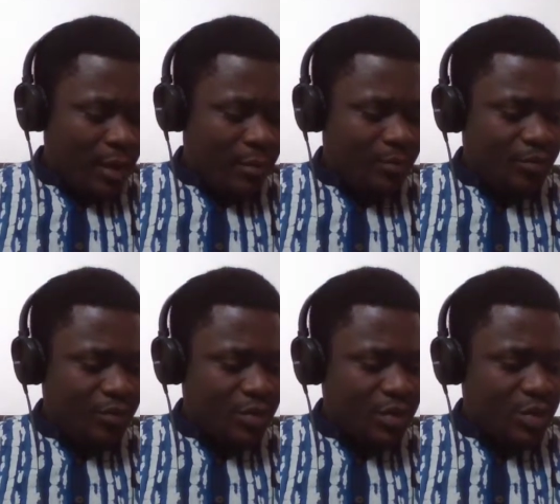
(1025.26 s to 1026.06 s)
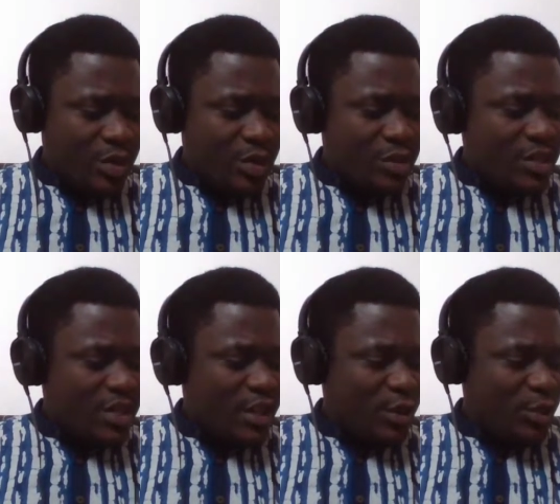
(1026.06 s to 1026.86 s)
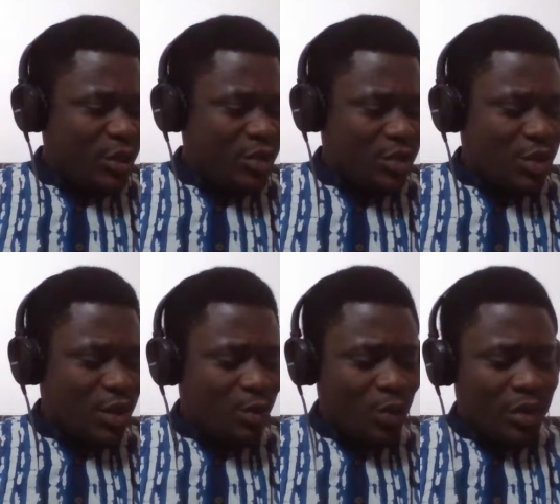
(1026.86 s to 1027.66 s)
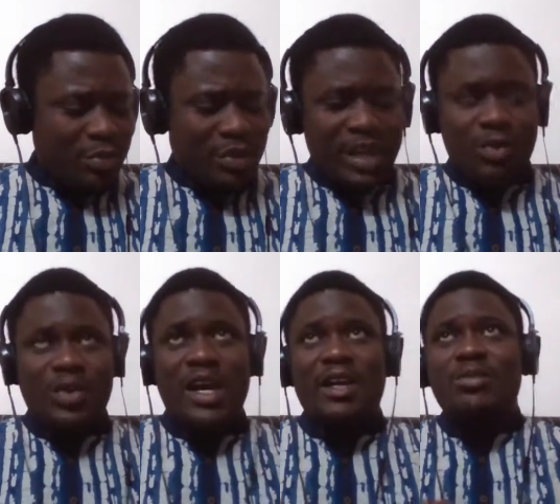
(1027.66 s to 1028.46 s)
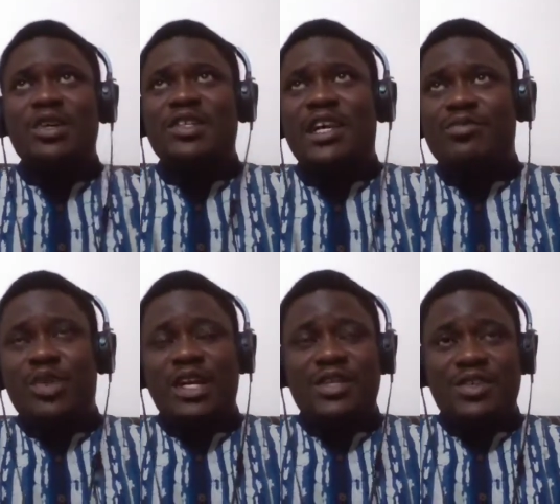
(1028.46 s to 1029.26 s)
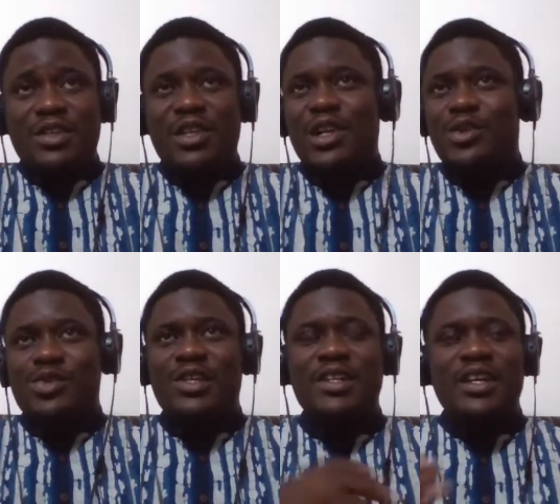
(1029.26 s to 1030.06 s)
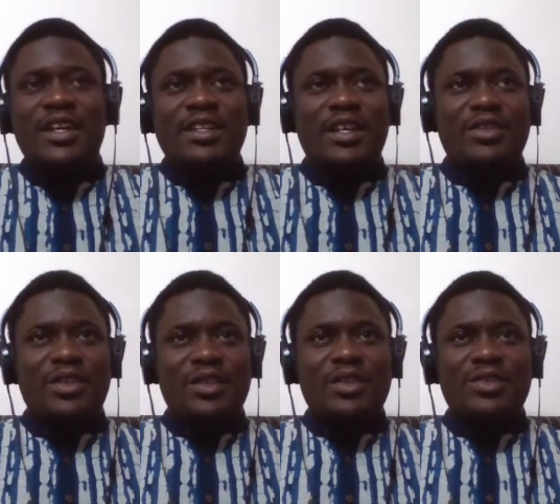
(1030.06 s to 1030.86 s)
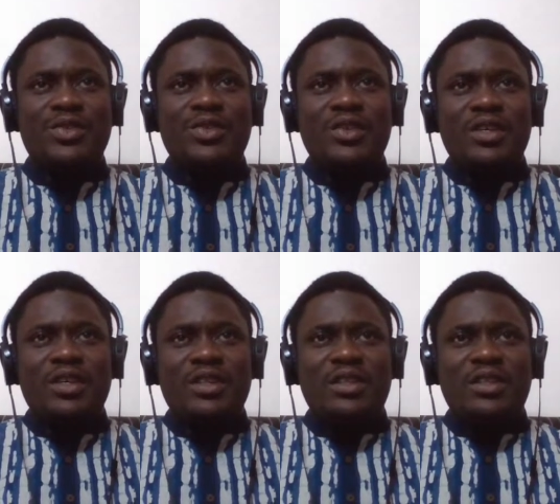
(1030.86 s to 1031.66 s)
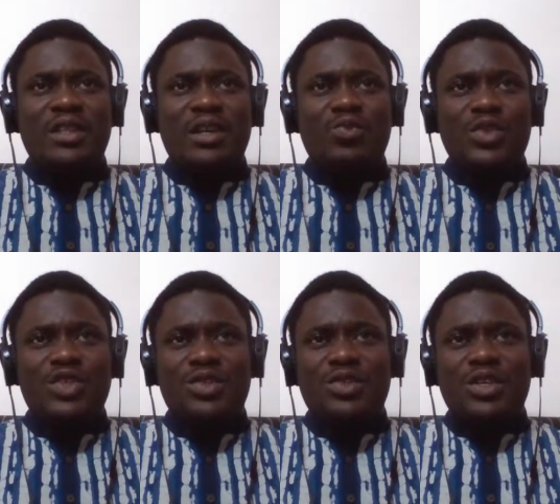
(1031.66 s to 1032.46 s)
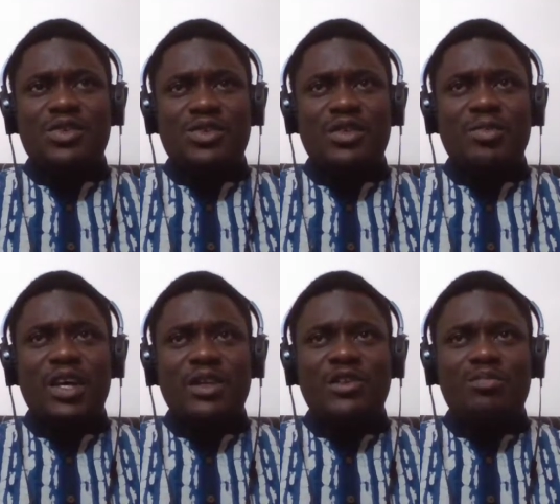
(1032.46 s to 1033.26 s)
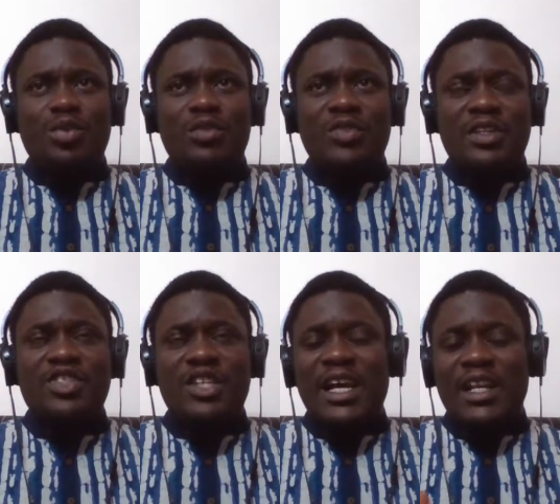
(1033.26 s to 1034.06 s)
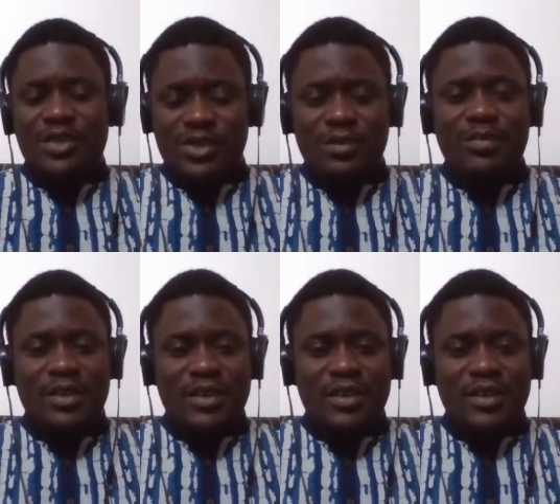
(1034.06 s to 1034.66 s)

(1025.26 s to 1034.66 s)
Um, so I would say that the world is not one, but I, I'm not advocating in closing that there is that we should stick to some kind of provincialism,